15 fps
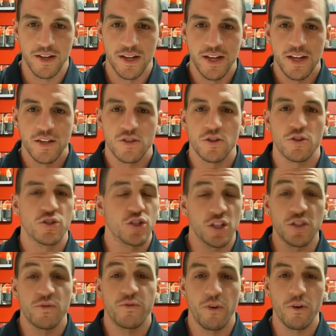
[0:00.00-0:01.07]
So
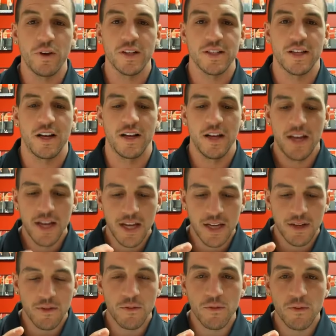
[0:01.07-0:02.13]
just focus on
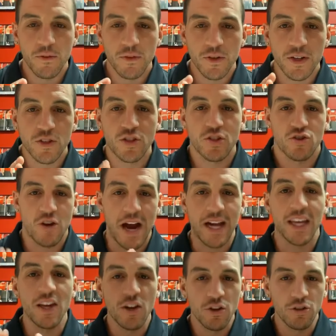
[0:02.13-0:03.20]

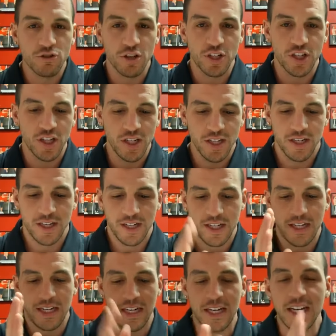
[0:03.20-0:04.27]
tracking your nutrition,
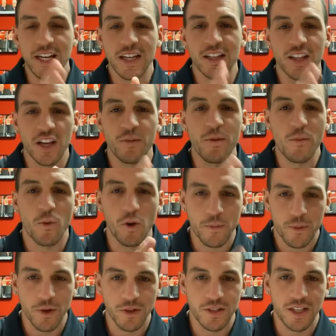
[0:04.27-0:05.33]
eating a little bit more
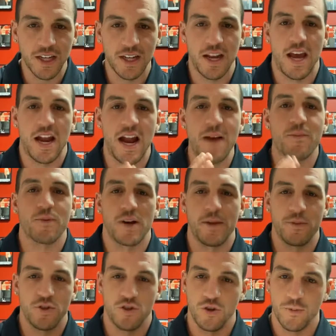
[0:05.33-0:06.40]
protein, and I
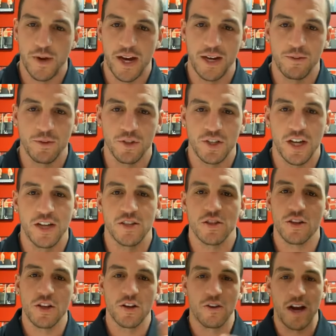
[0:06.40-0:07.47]
promise your body will change. So
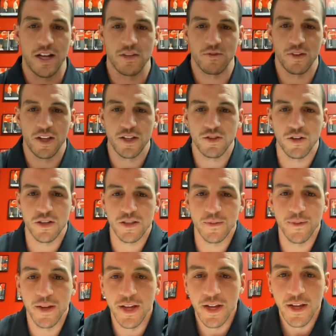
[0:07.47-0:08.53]
congrats, Phil. That's awesome.
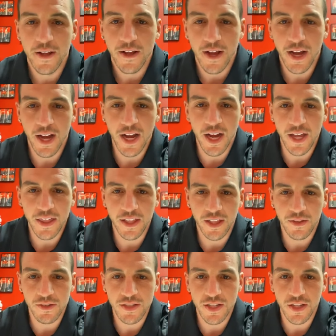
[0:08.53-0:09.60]
I think
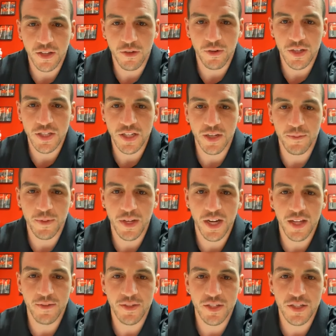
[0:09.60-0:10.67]
there was another question up here.
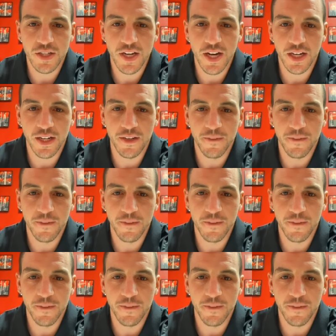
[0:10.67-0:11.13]
Let me just check.